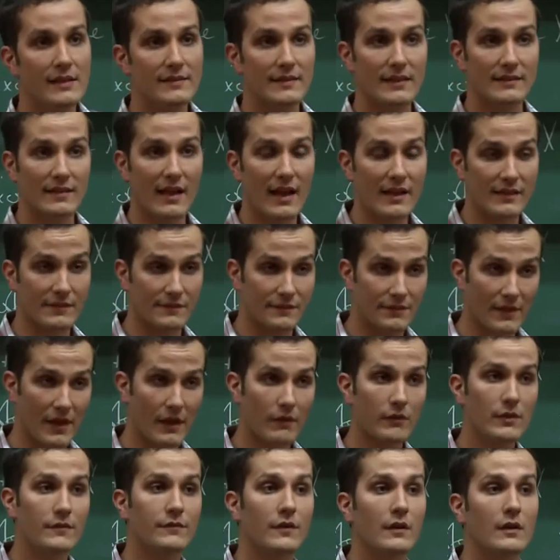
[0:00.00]
that has
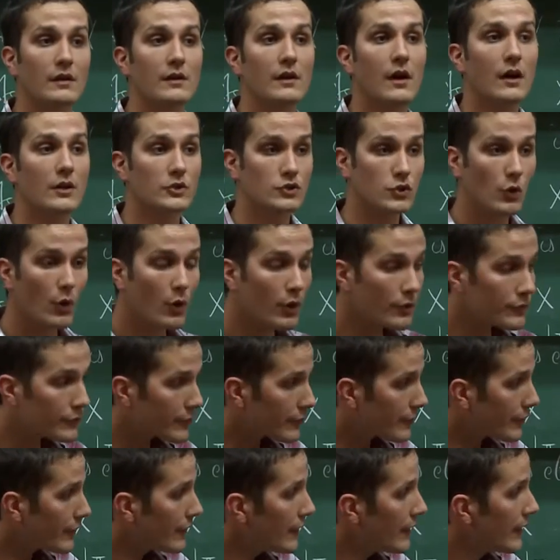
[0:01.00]
very, very large
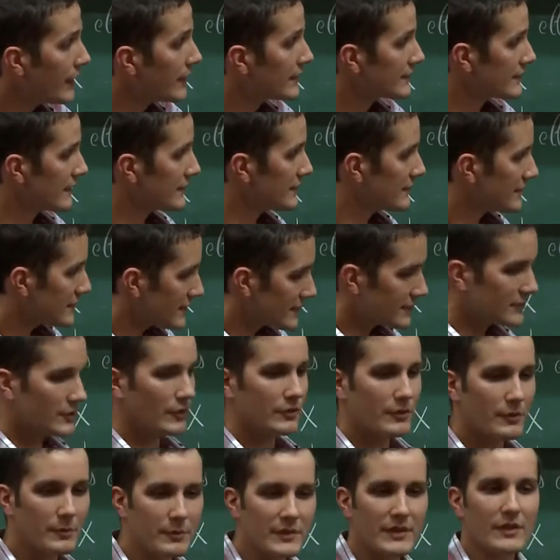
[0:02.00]
order, then this is
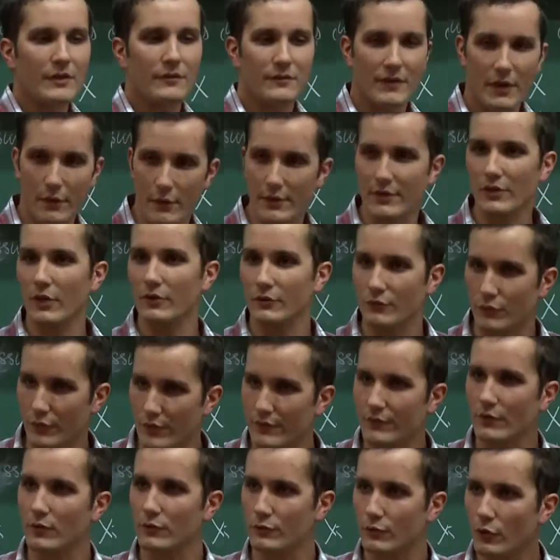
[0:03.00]
going to be a very
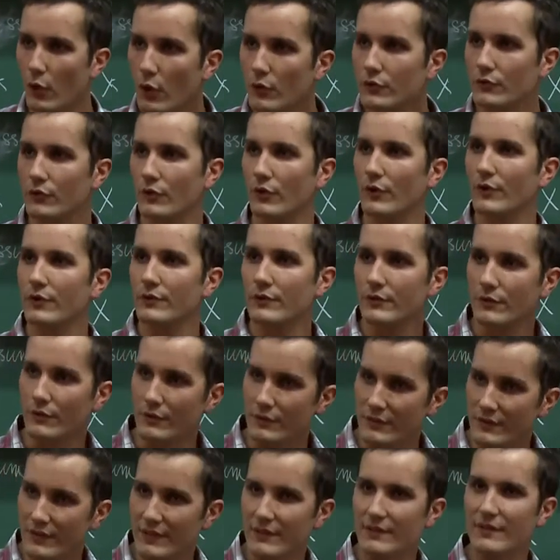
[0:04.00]
non-trivial torsor. So
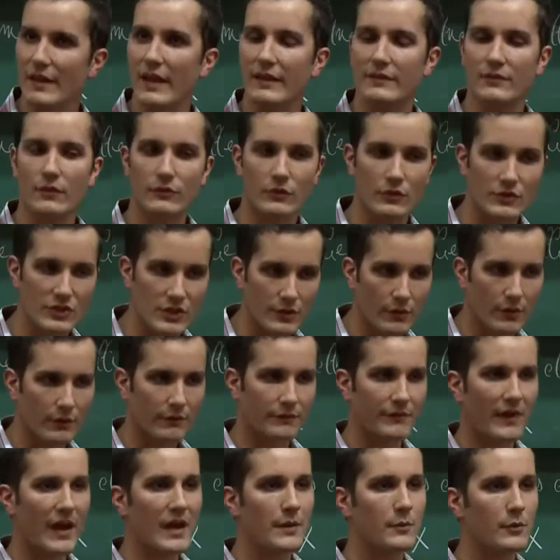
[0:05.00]
the index of the general
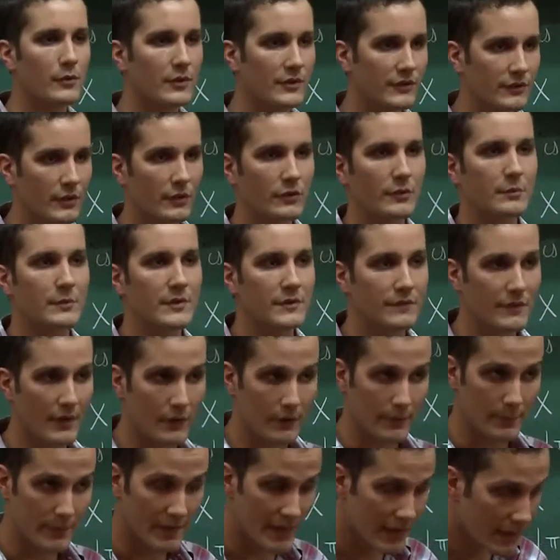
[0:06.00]
fiber is going to be
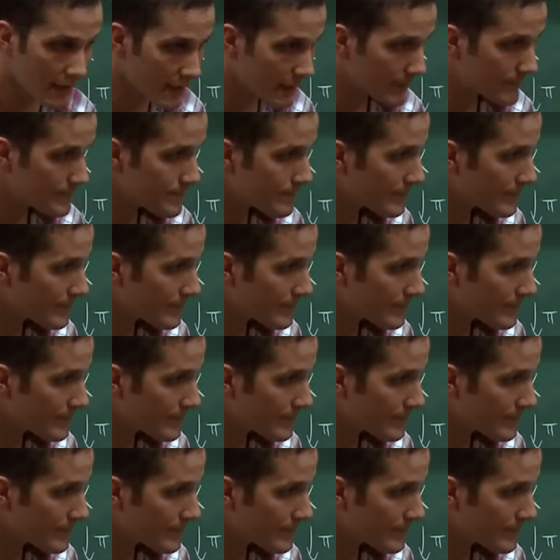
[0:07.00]
very big.